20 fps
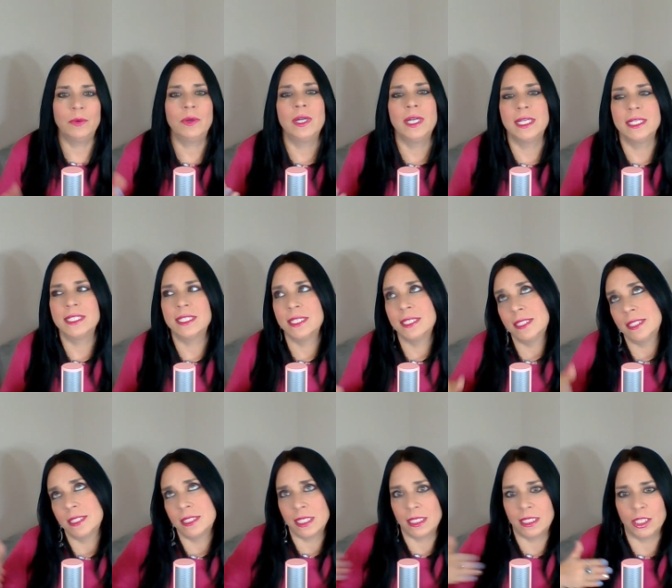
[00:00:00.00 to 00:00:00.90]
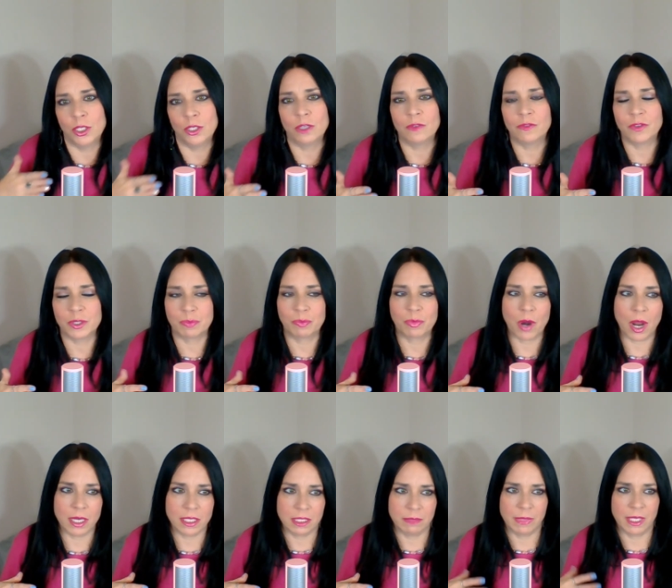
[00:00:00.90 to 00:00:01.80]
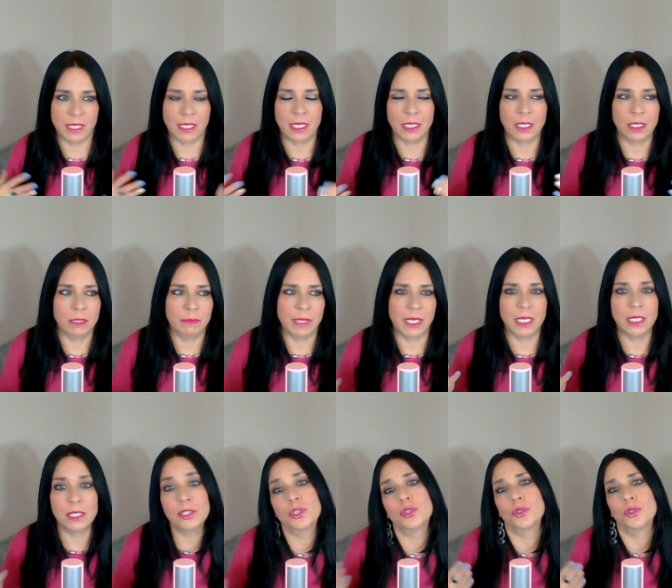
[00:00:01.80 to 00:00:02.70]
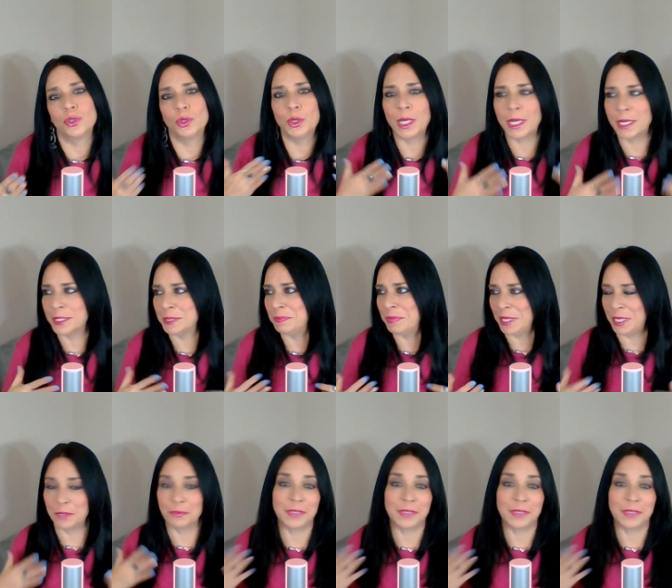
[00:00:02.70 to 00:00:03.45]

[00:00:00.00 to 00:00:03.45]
instances that the universe brought to me that can be construed as being